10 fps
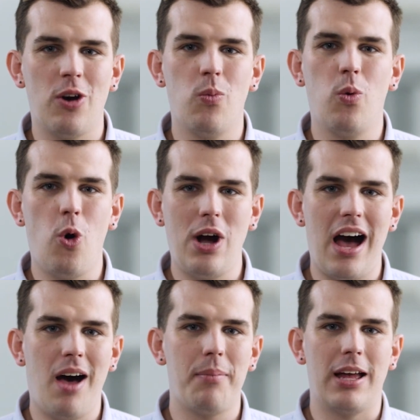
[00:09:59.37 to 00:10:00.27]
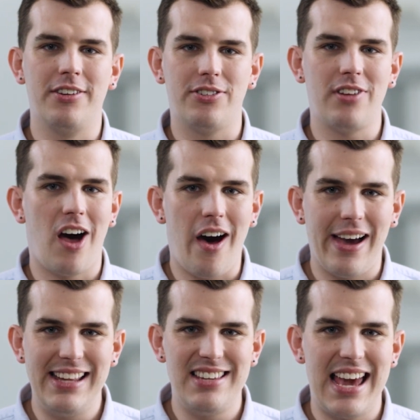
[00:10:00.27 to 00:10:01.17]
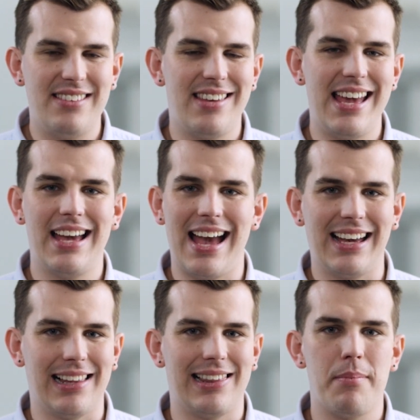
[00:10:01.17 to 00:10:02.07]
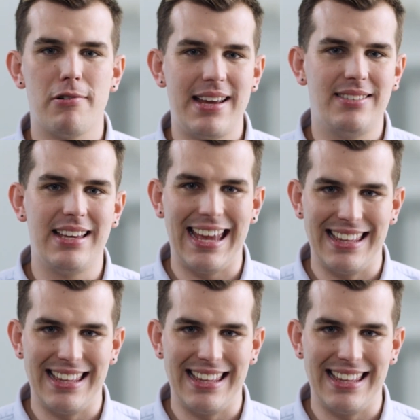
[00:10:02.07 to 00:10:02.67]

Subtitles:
can walk up and start ideating and collaborating